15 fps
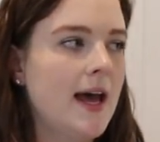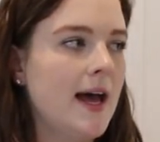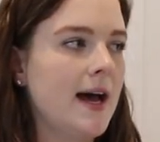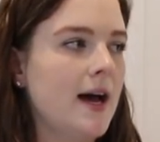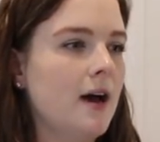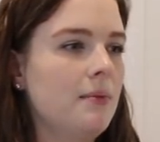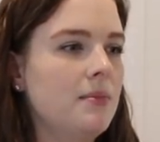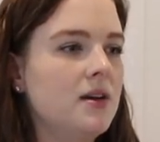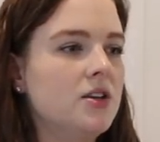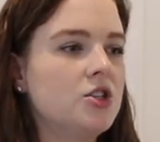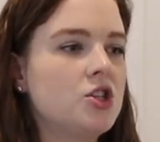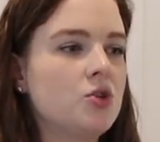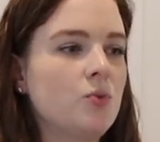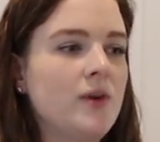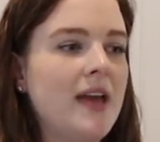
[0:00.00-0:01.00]
Um,
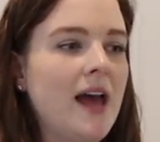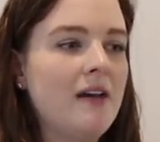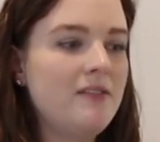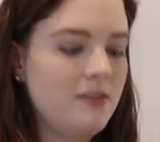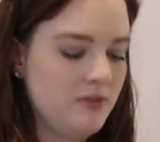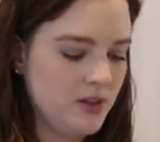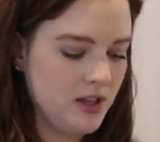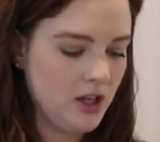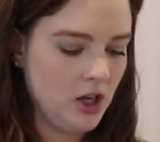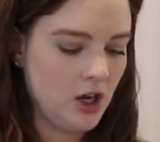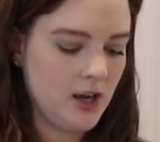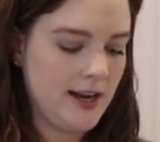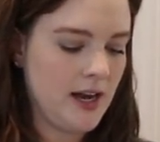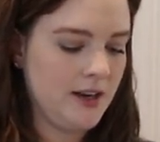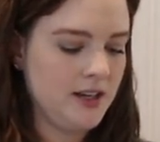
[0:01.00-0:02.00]
we haven't really
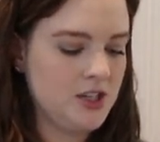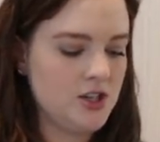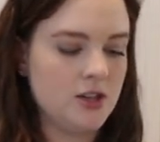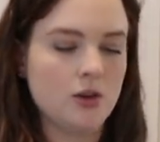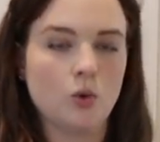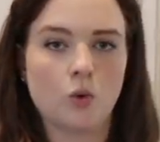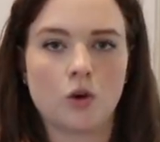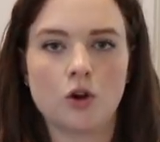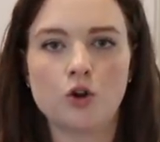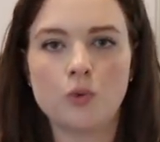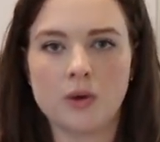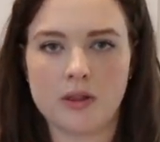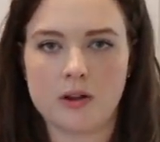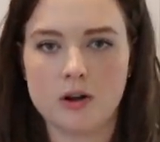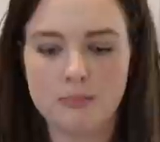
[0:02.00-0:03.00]
gone out into the world
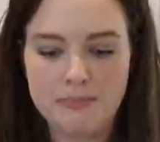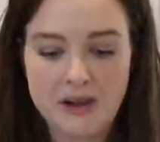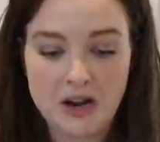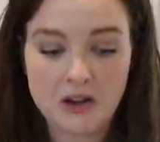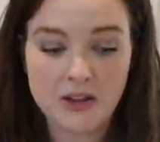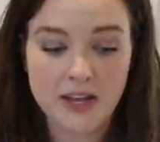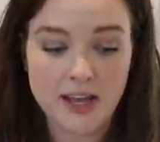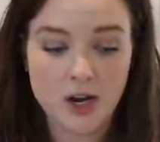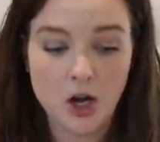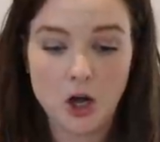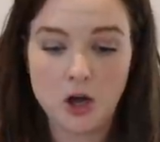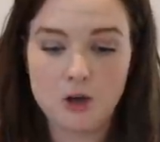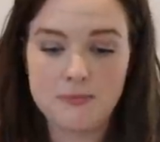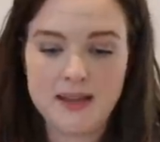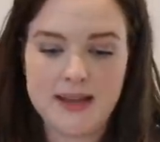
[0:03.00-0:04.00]
with her barely at
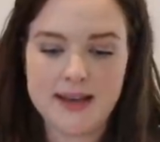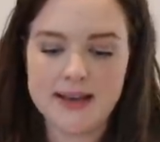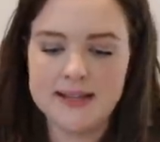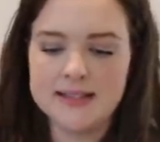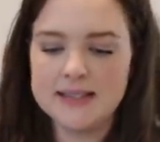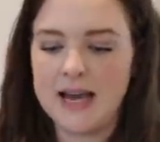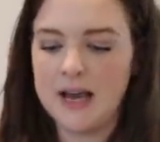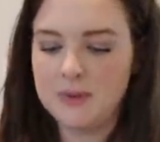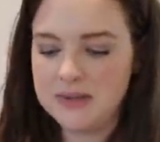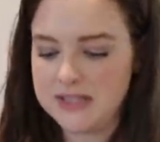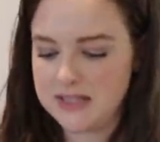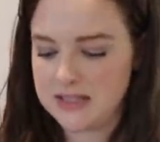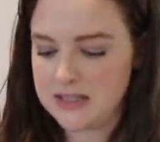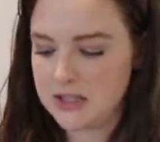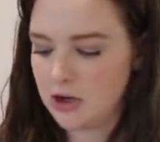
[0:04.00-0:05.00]
all because I was
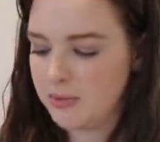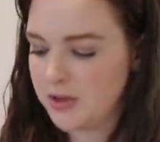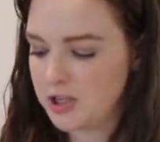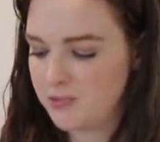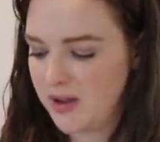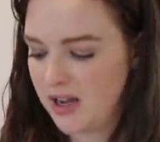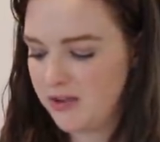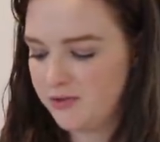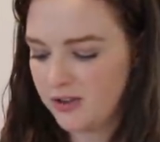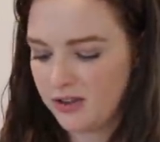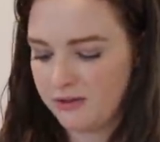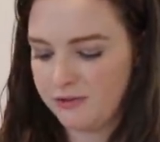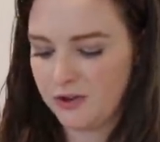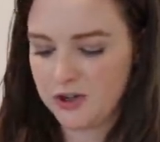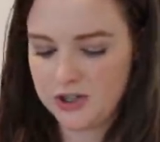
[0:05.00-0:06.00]
in so much pain for
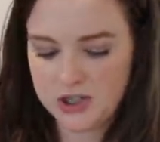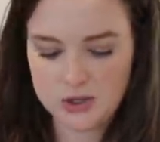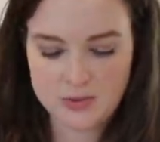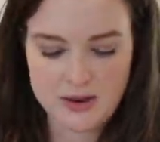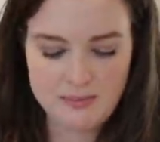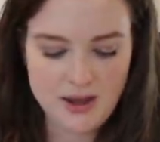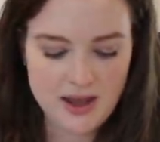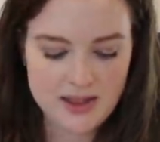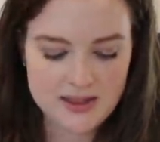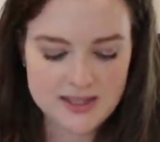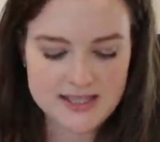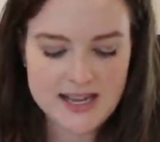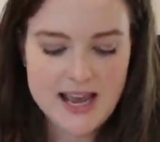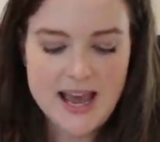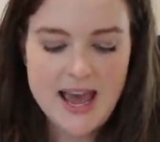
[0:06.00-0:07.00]
the first three
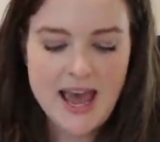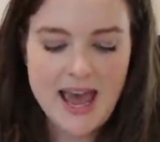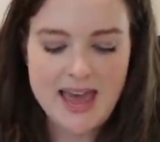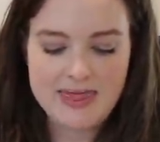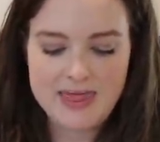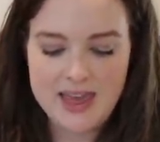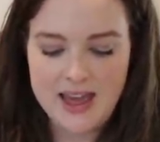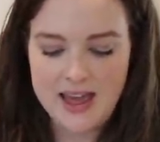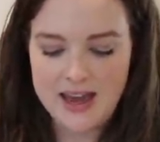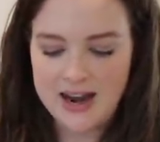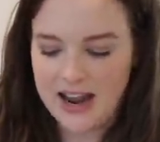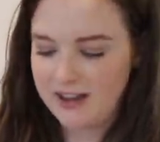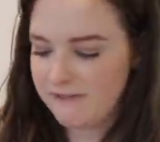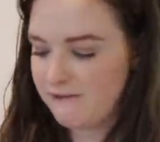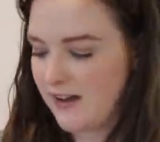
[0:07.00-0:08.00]
months. And then
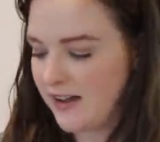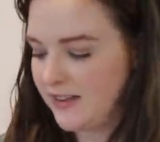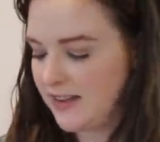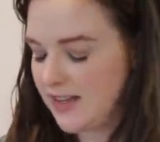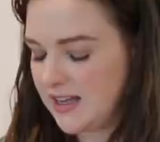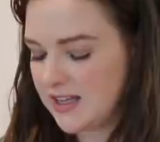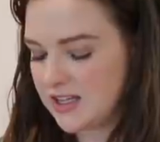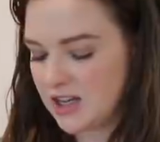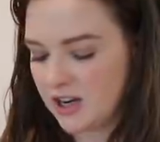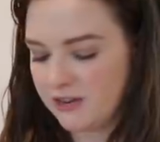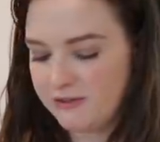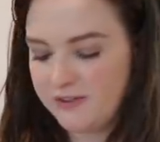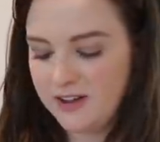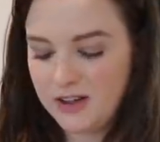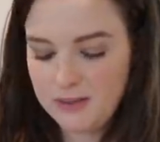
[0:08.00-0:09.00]
I finally
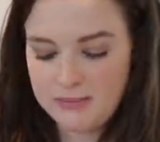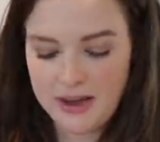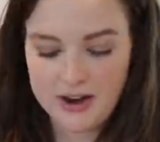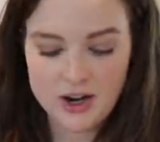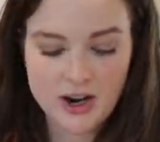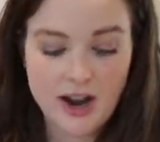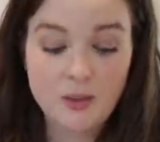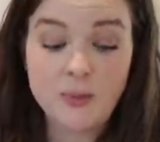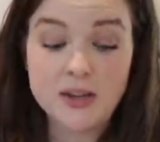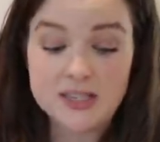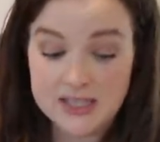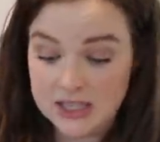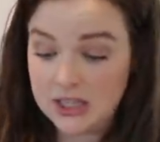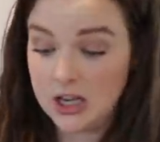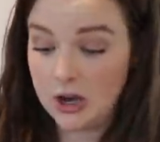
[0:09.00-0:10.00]
started feeling better. And we
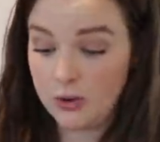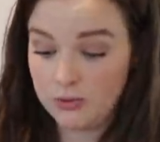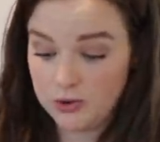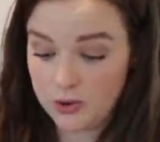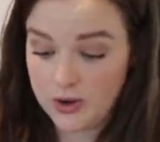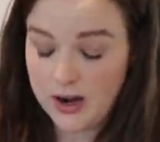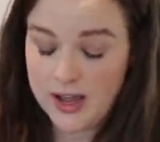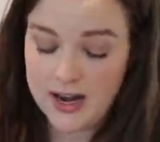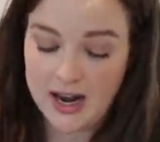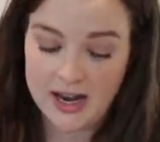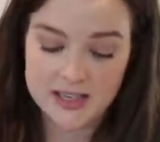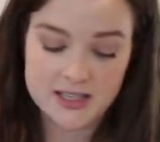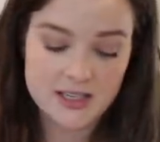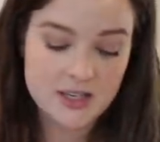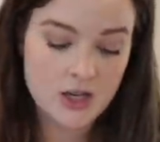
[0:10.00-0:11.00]
did go, Nora and
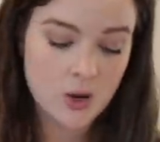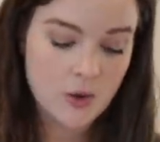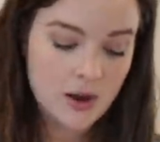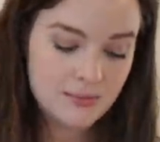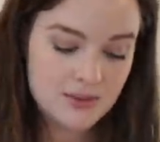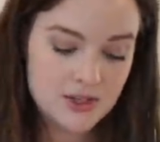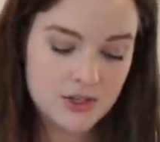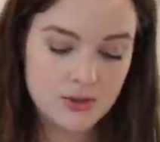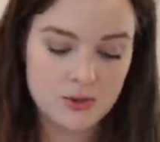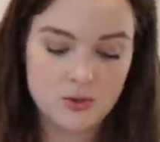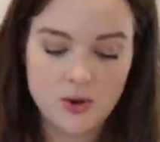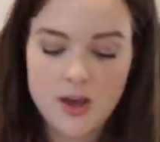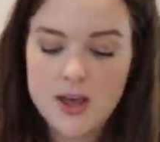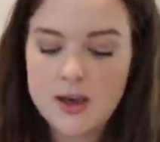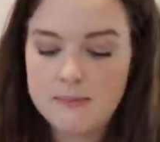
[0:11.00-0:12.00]
I did go up
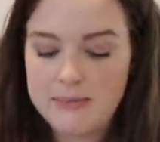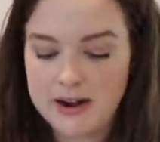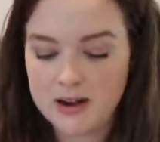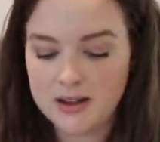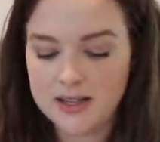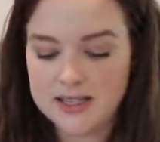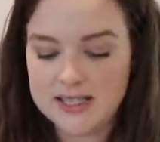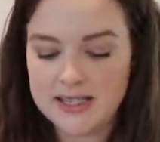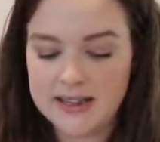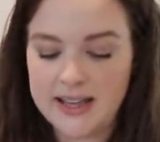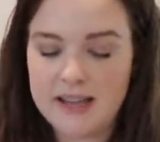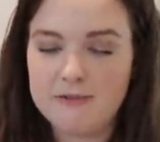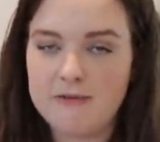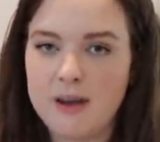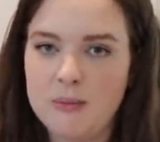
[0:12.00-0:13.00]
to Maryland in
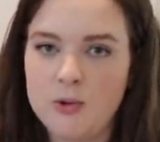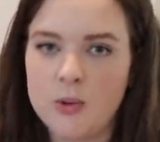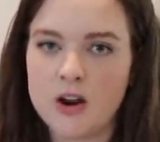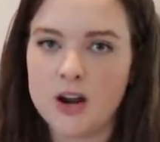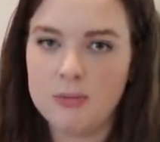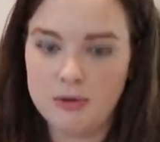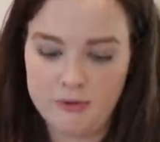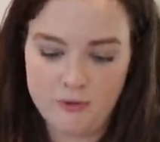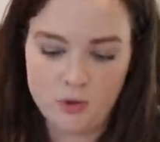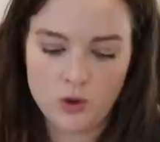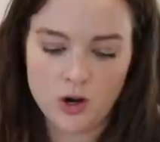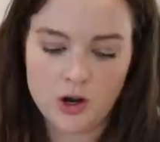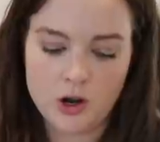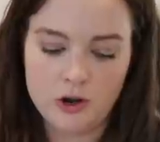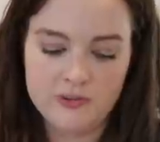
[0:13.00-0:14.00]
late February
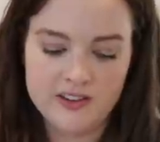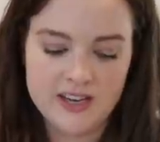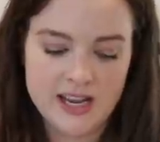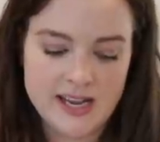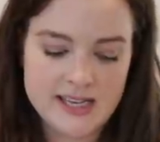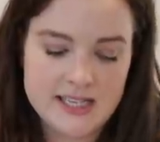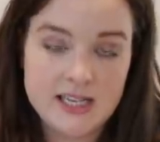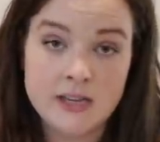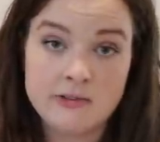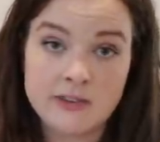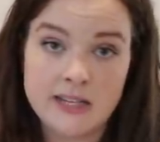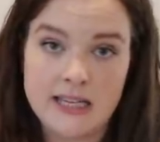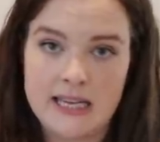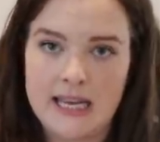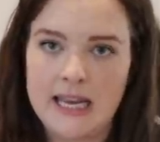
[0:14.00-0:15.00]
before COVID-19
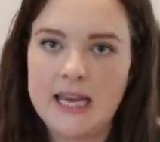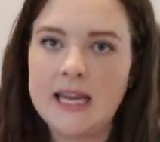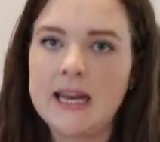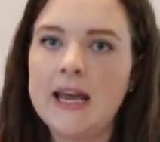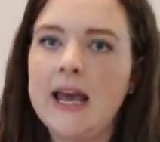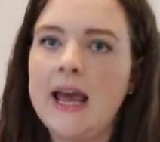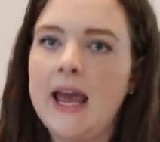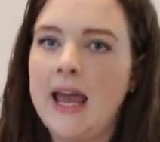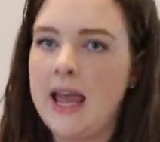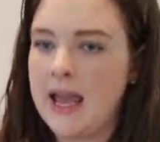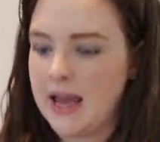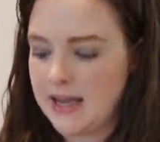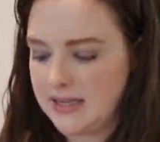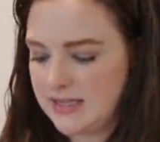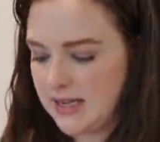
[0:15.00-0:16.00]
really hit
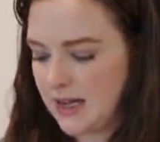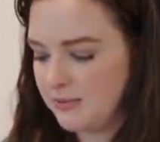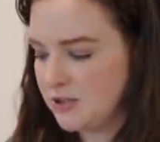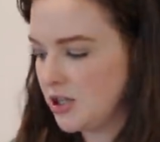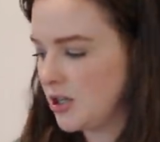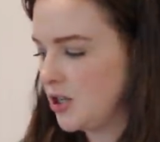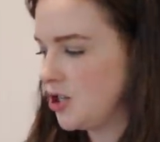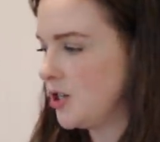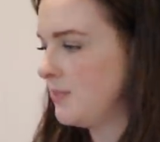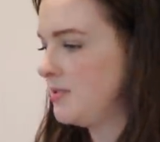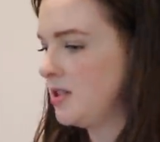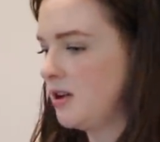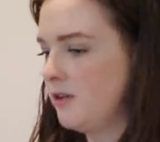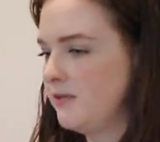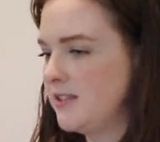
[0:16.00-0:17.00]
and um, took a trip
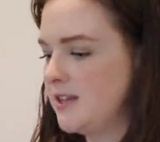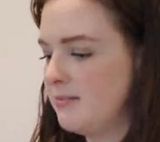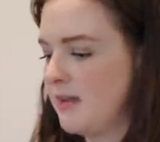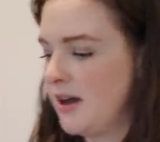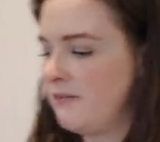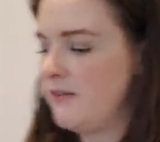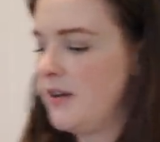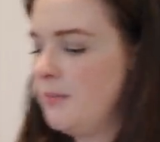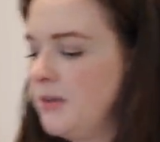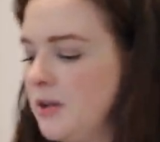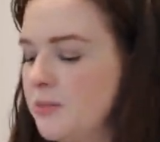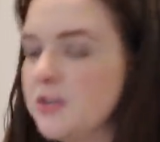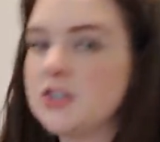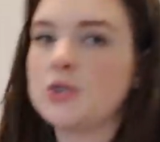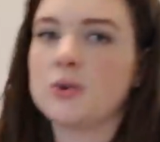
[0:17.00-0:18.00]
to go visit my family.
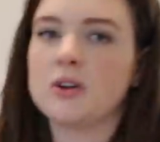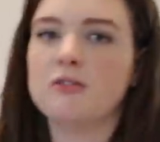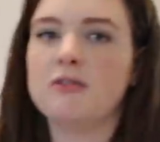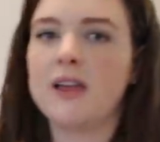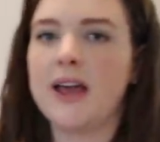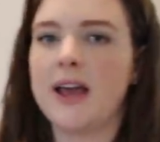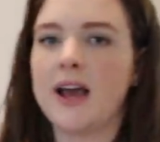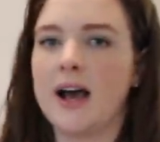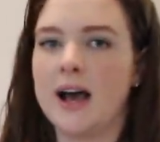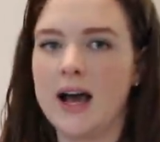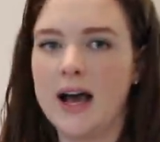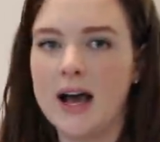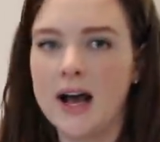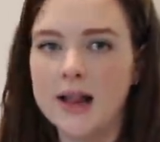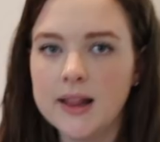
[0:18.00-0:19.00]
It was sort of like a
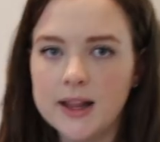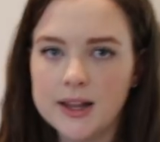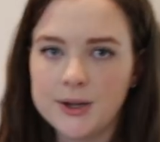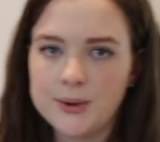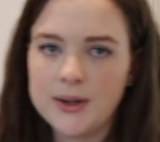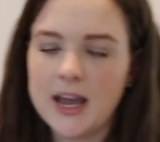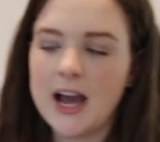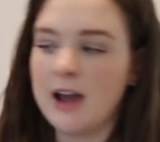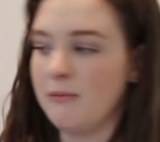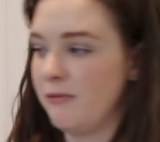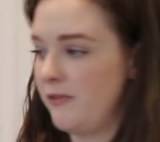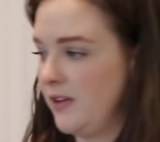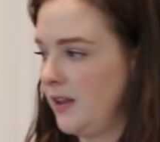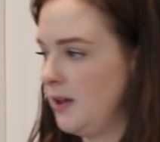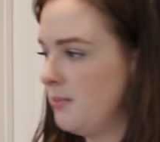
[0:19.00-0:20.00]
hallelujah, I'm
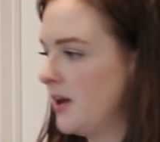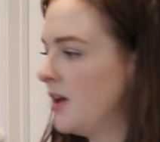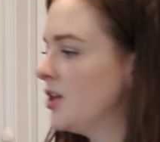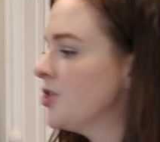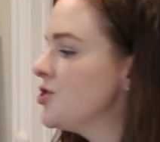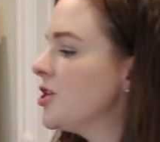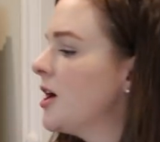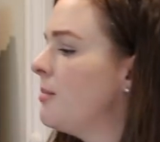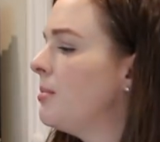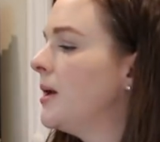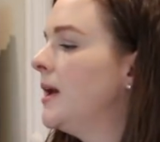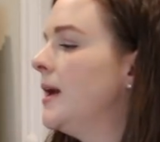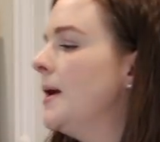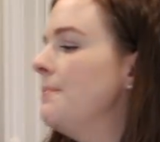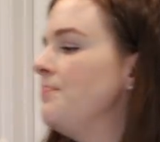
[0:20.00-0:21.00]
feeling better trip.
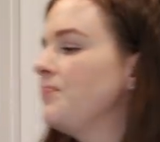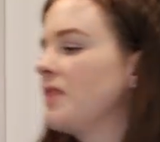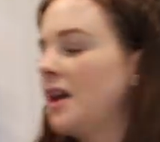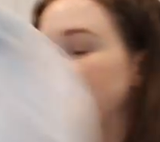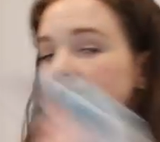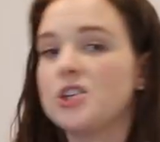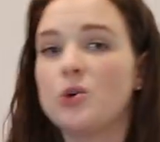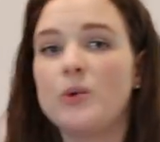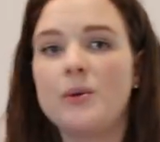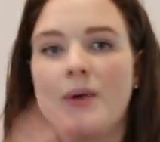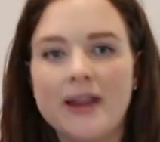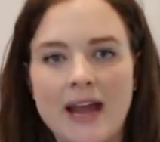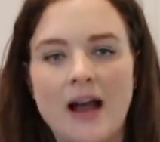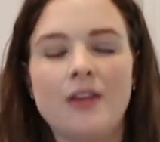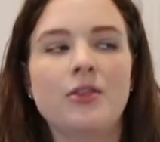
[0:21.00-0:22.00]
And so we
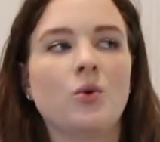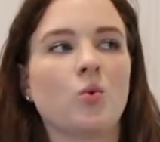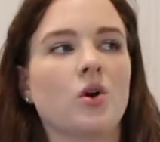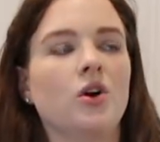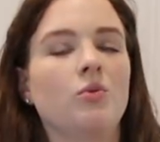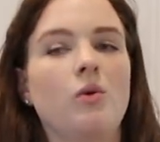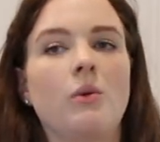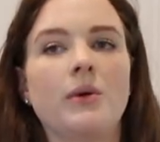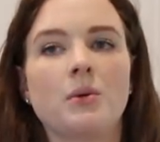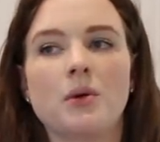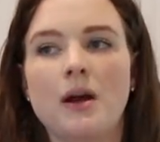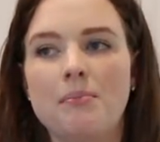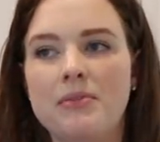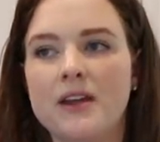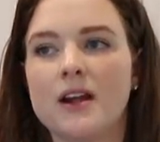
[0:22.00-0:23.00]
went out in the world while we were
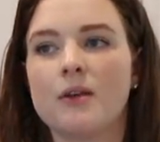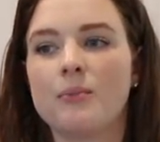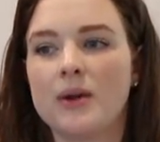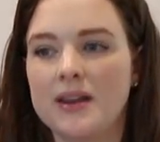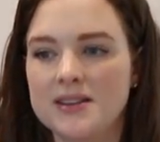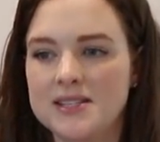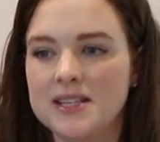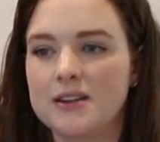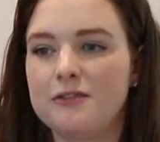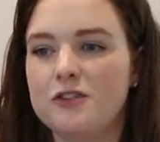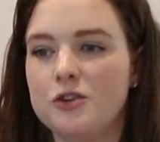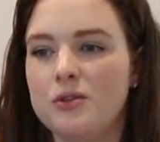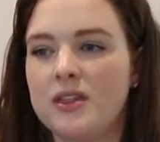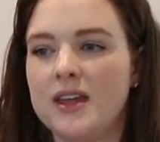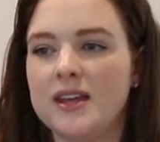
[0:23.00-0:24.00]
up there and went and did a
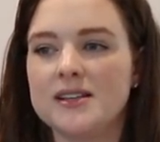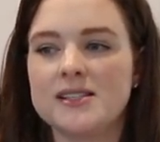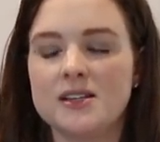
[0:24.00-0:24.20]
few things,